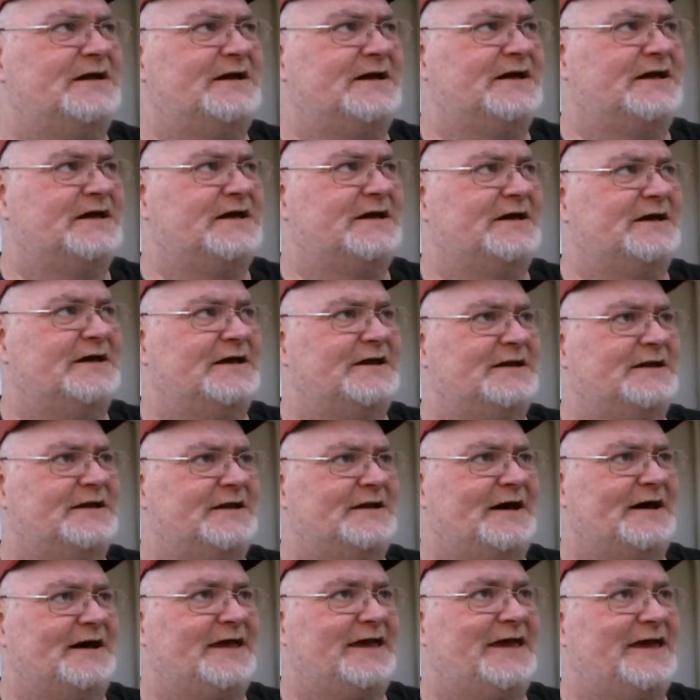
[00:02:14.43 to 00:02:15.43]
And
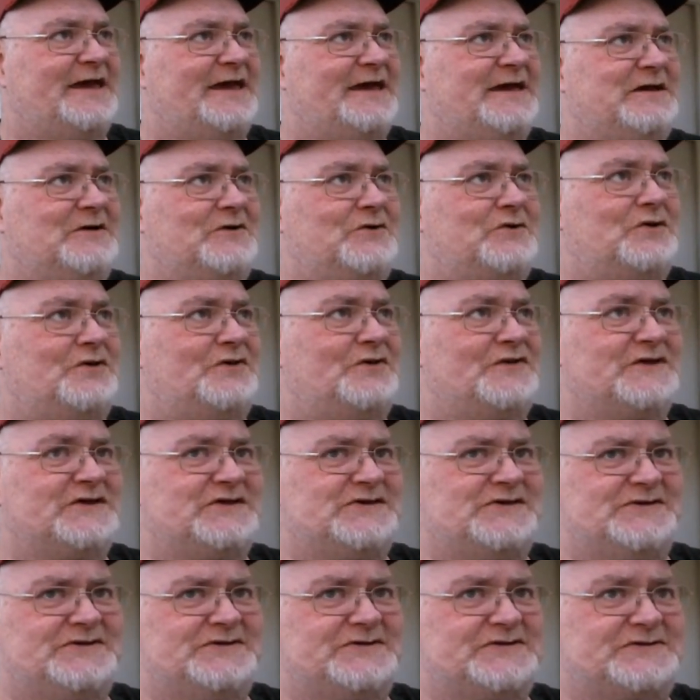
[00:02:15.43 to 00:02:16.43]
I hate all
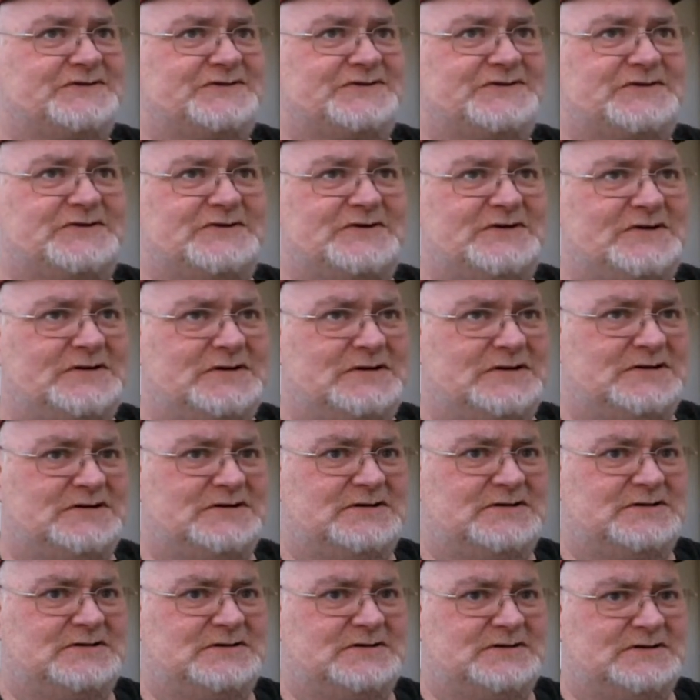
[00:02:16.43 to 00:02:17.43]
these
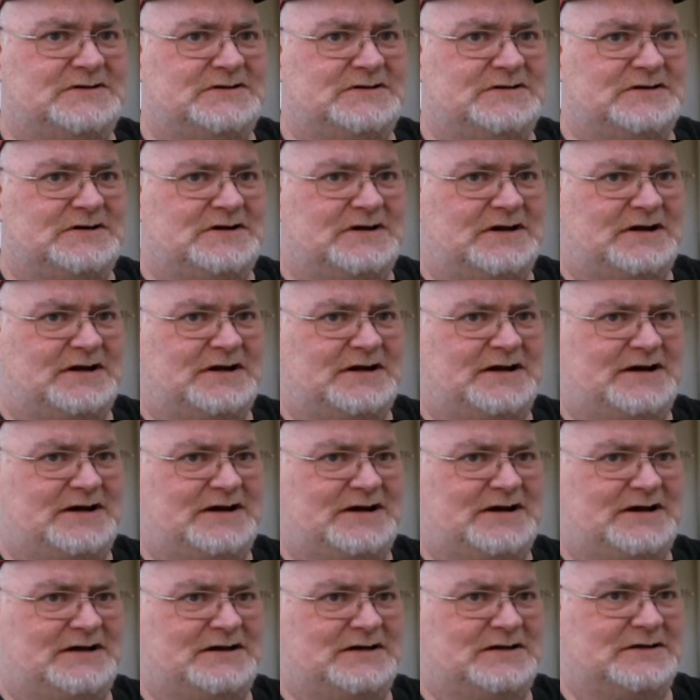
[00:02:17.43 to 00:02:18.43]

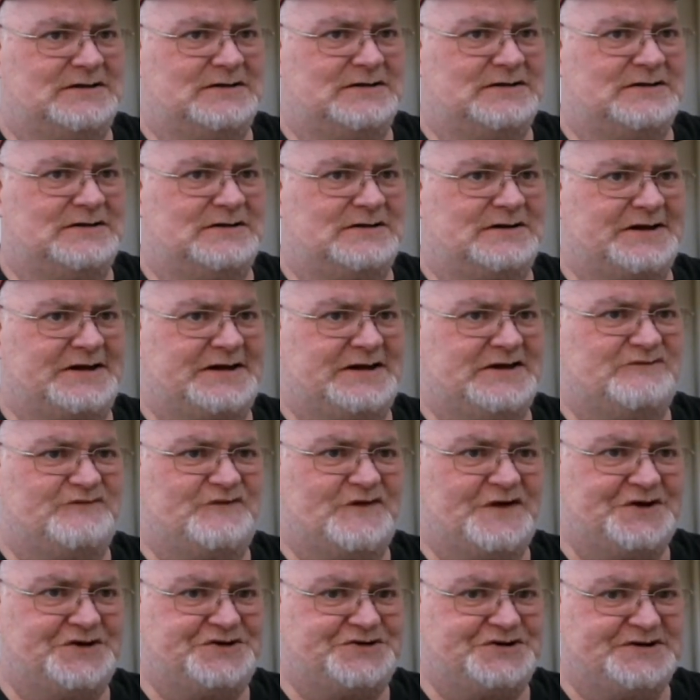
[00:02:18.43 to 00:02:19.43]
uh,
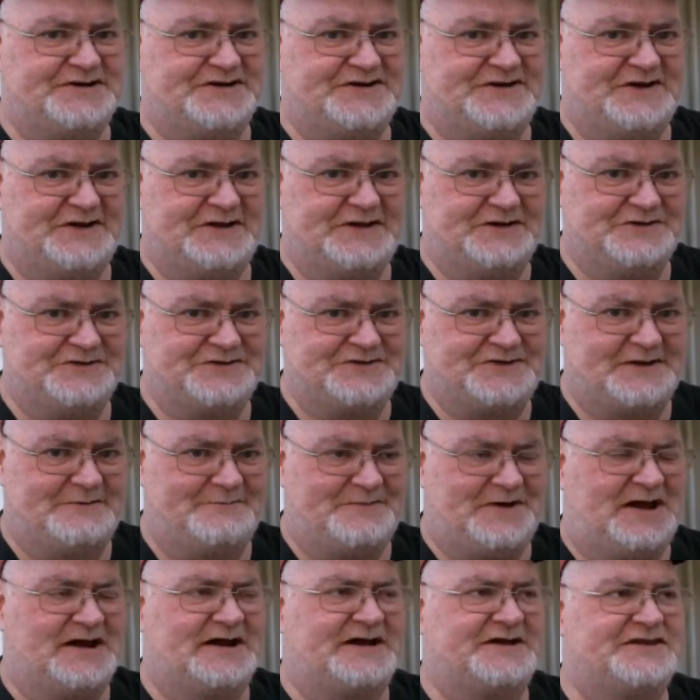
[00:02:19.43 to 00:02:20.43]
convention dealers that
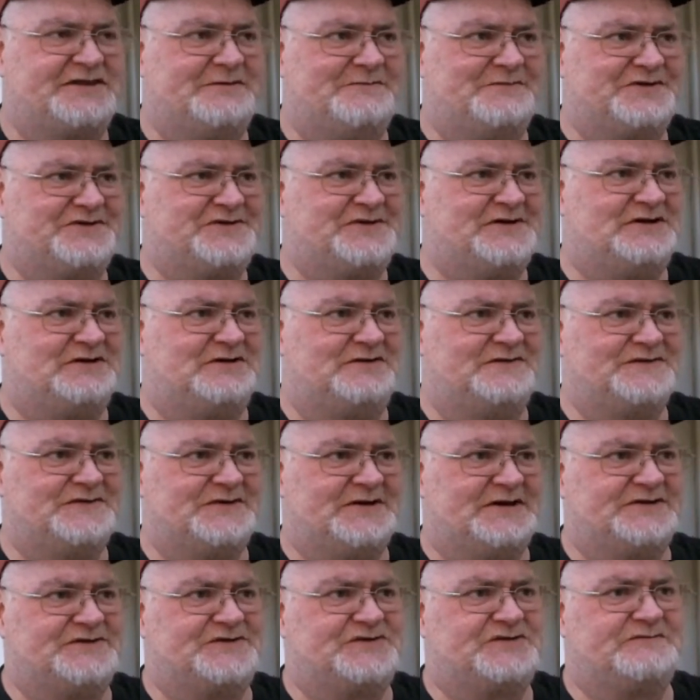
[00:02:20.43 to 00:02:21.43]
market themselves
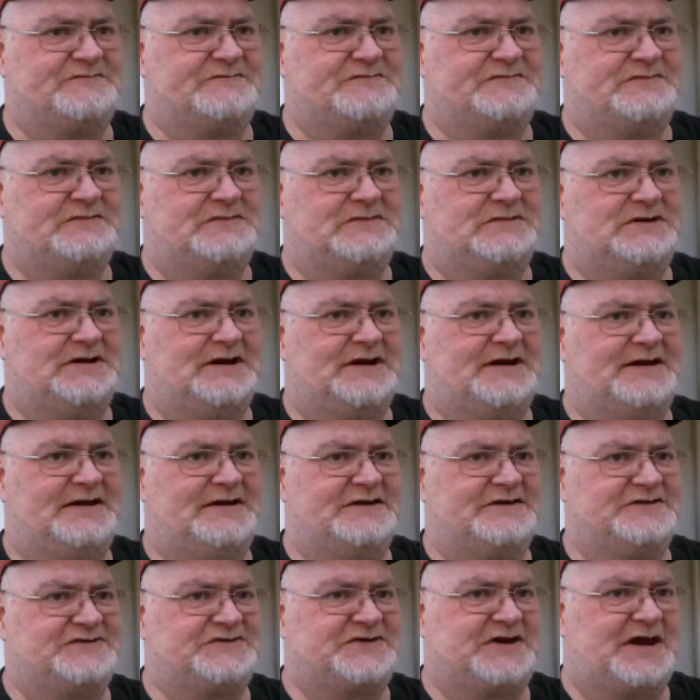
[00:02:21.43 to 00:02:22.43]

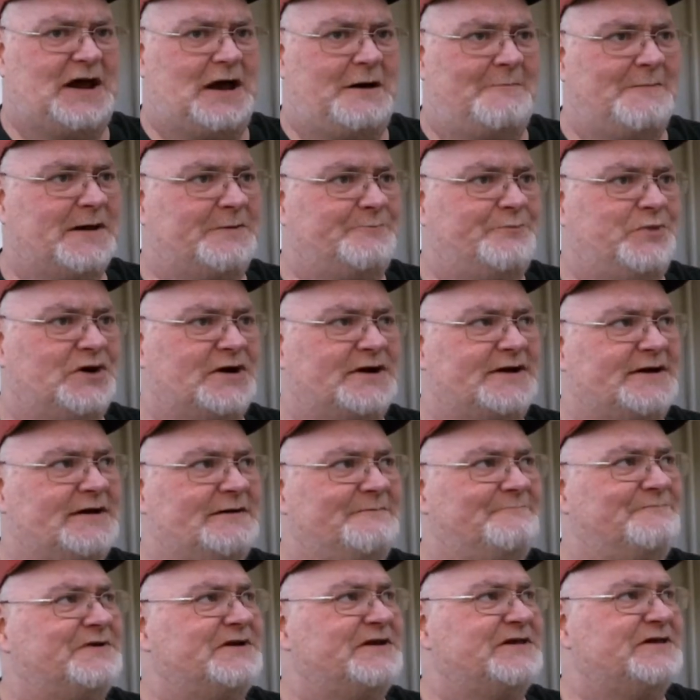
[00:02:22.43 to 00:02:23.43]
as comic book
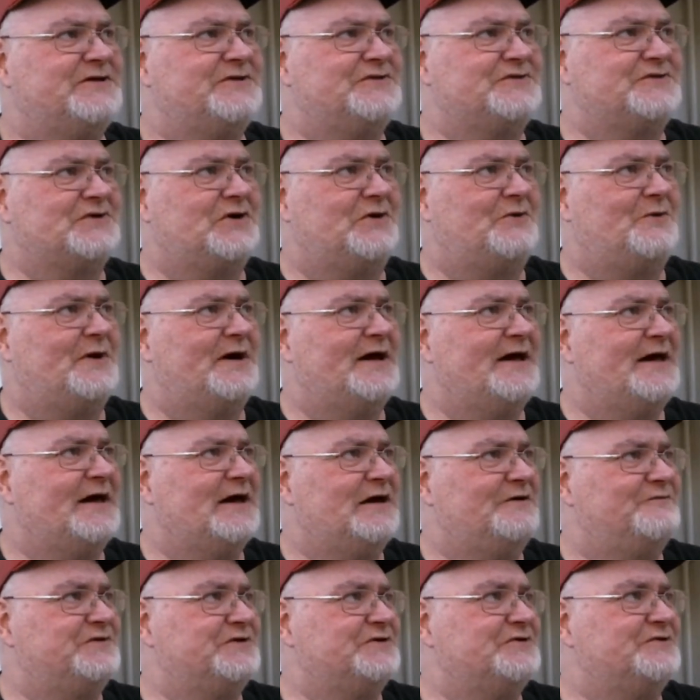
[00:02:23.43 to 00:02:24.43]
companies or what
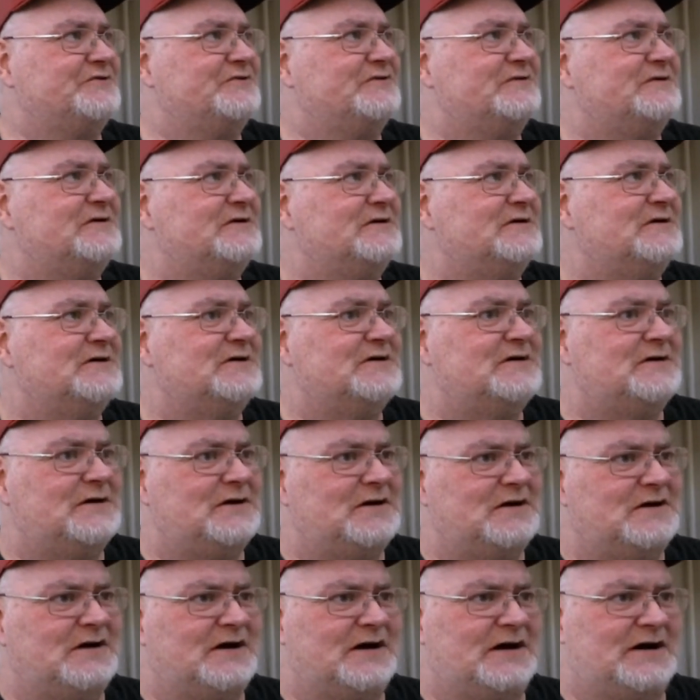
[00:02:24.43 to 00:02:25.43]
have you.
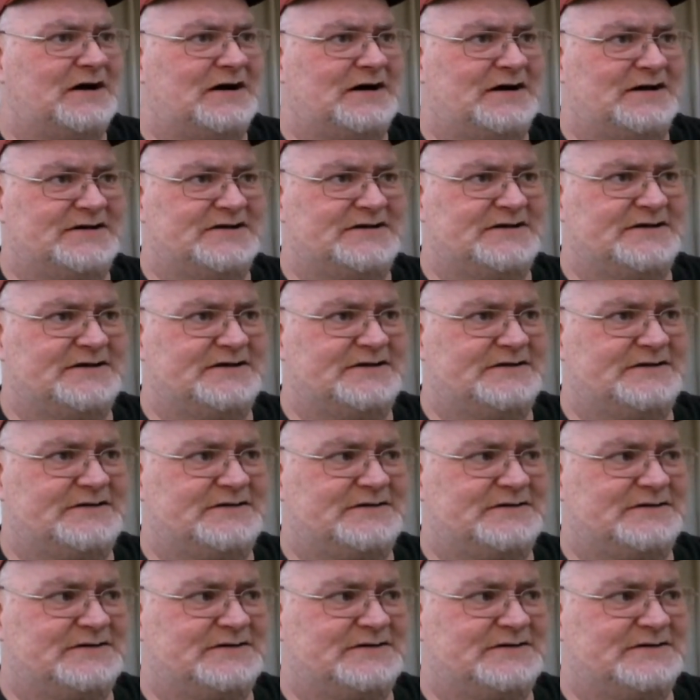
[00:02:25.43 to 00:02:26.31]
Uh,